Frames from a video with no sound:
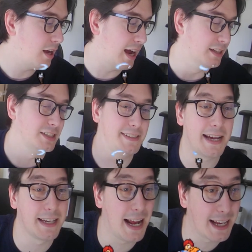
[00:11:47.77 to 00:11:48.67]
the
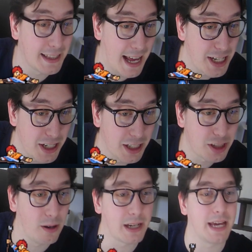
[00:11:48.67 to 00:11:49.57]
second I get that shit, it's
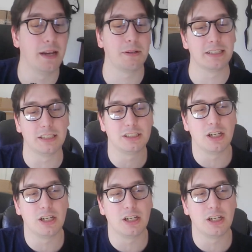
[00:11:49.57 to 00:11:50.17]
going in because it's